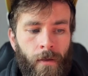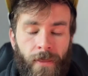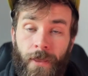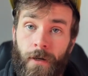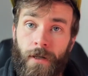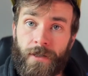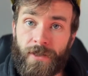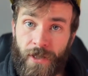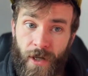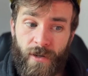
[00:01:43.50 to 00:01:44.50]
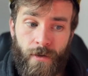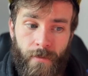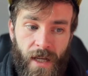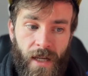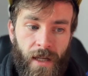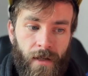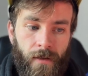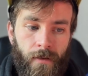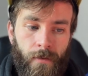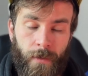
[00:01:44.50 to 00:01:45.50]
There are two main
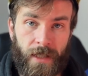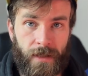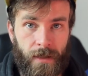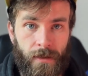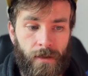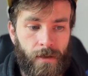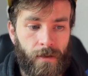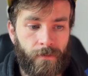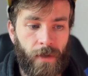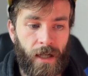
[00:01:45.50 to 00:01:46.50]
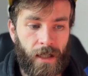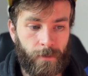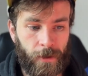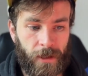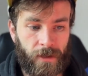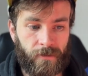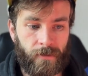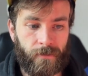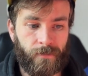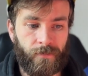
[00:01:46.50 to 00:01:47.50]
reasons, I believe,
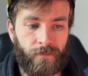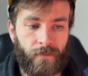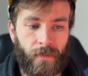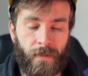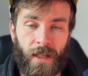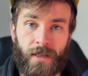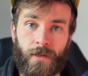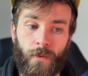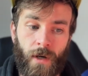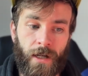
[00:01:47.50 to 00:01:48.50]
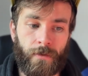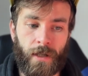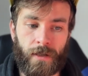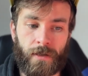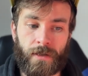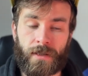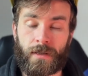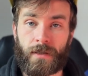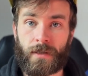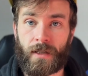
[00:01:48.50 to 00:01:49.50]
as to why runners
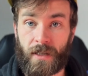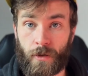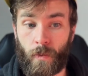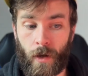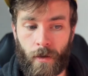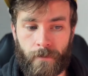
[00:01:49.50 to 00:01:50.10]
hit the wall.